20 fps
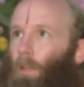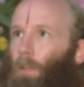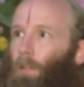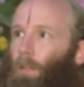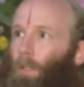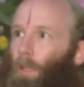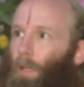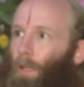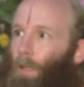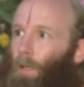
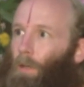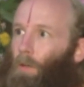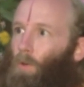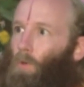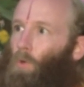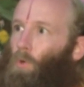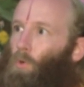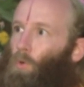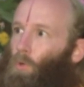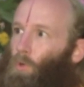
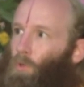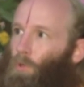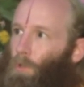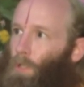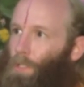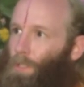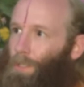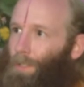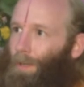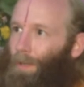think who
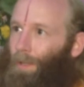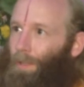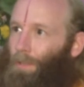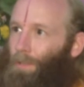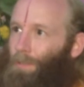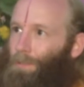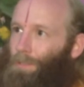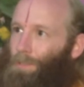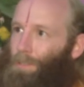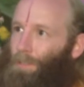Krishna
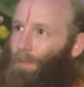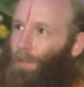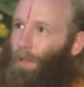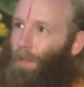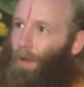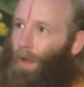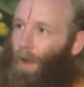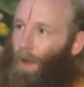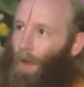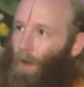is
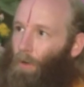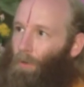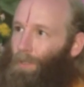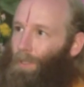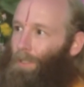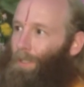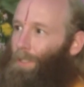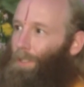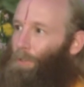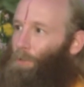and how
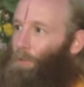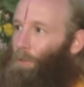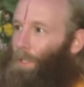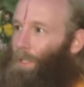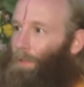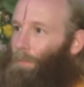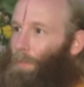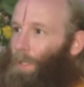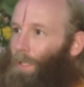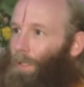did he
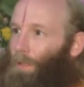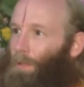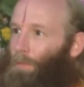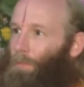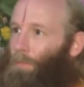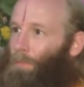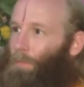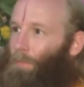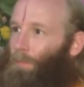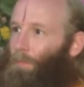treat me?
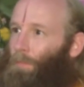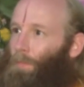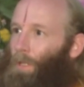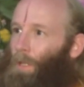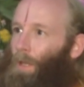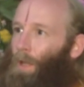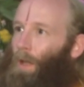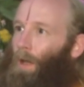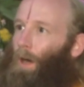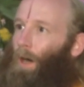
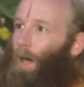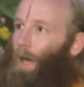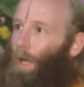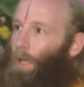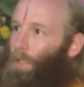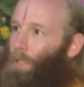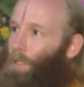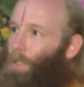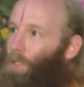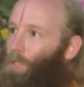
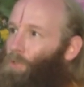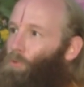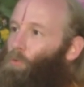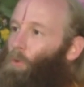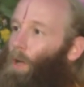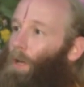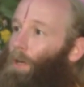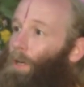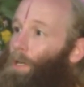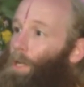
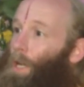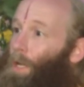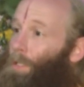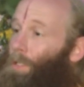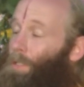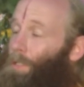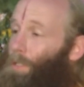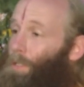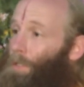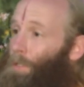
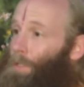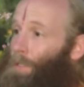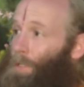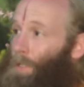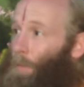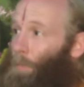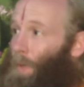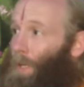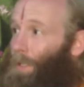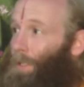Aishwaryasya
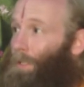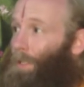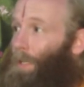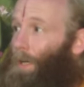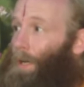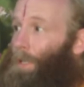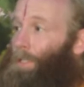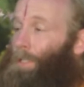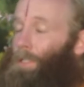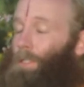
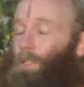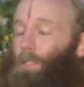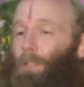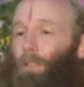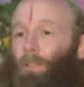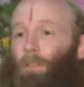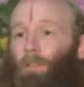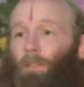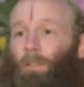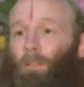
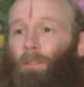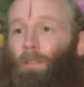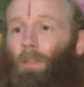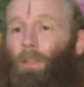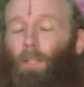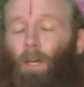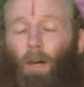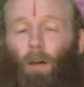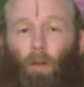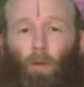
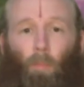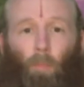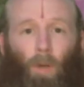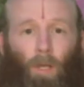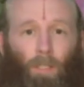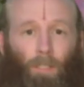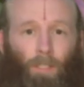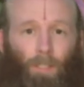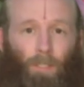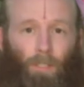samagrasya
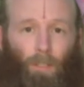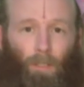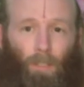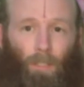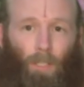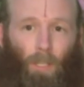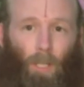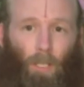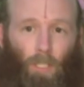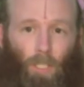
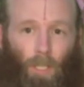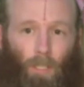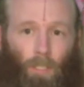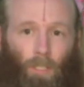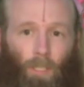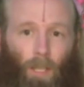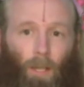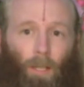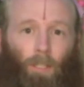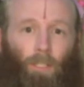dharmasya
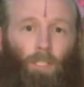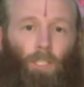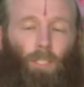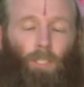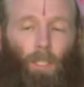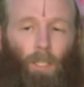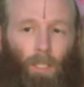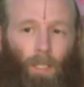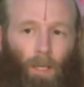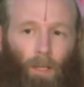yashasa
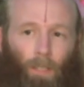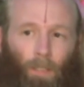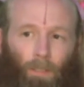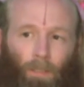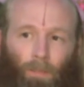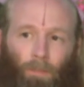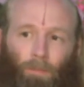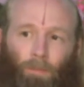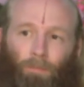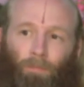
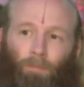shriyaha